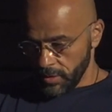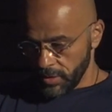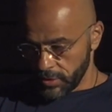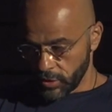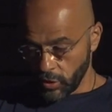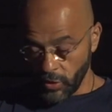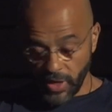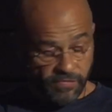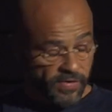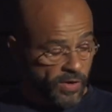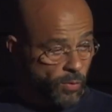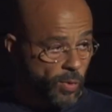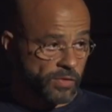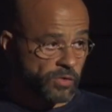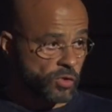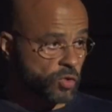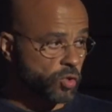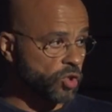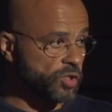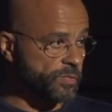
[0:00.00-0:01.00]
So
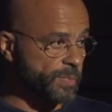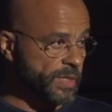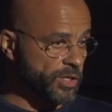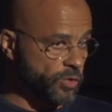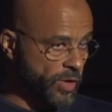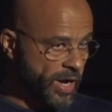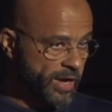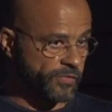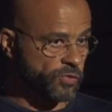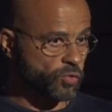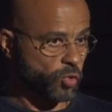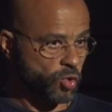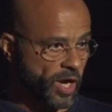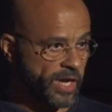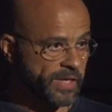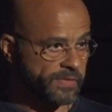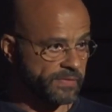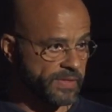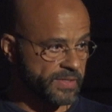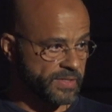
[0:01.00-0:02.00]
everyone told me, you have to
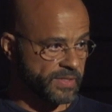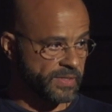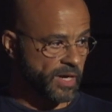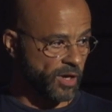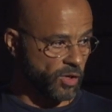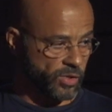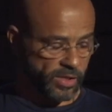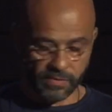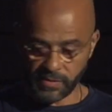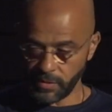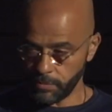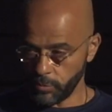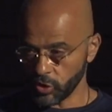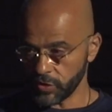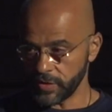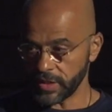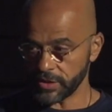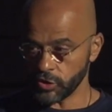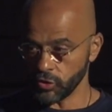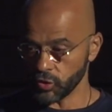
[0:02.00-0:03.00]
write this down, and the
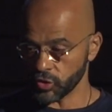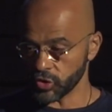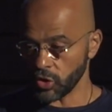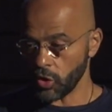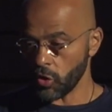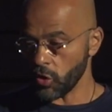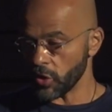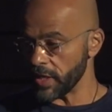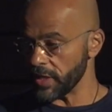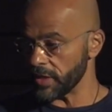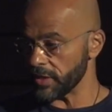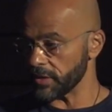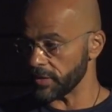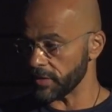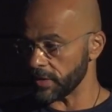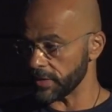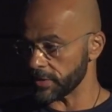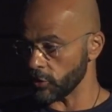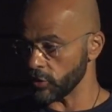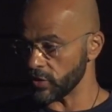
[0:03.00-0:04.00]
book that you
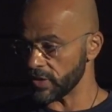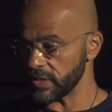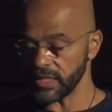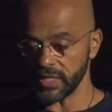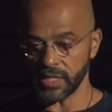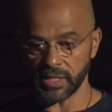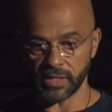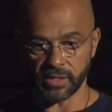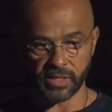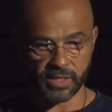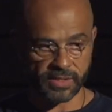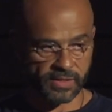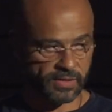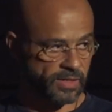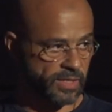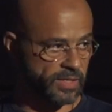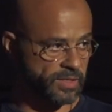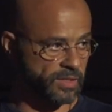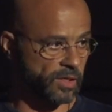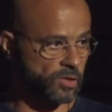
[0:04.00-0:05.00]
see here is
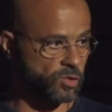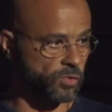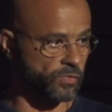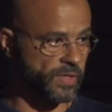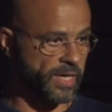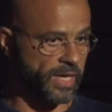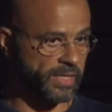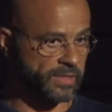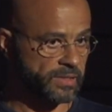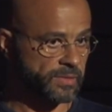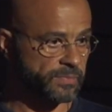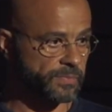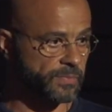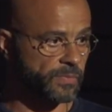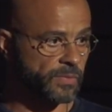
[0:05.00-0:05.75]
the result of that.